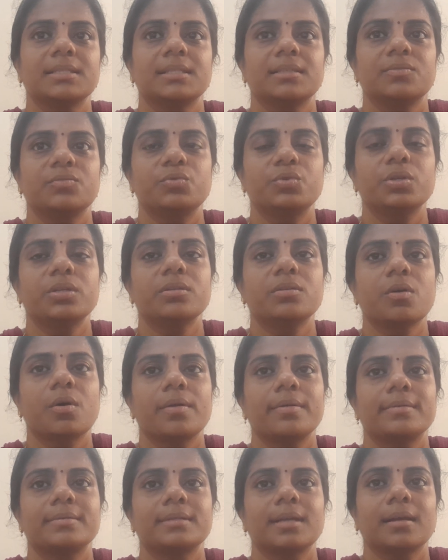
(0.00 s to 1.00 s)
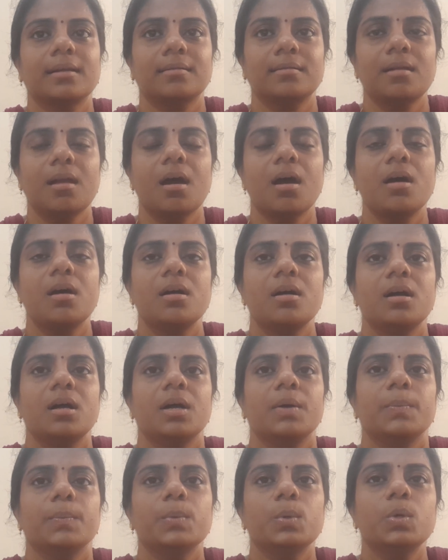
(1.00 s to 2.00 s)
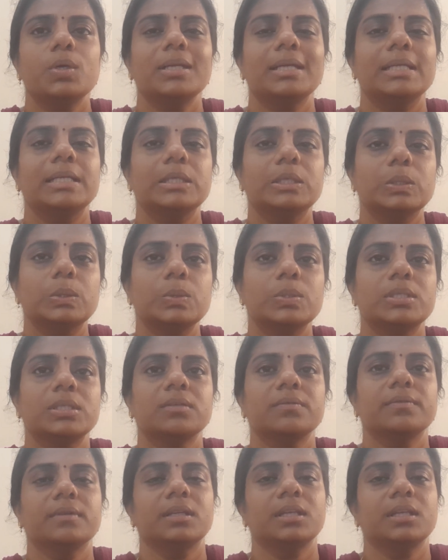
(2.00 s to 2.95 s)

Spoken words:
Indian contract law more inclusive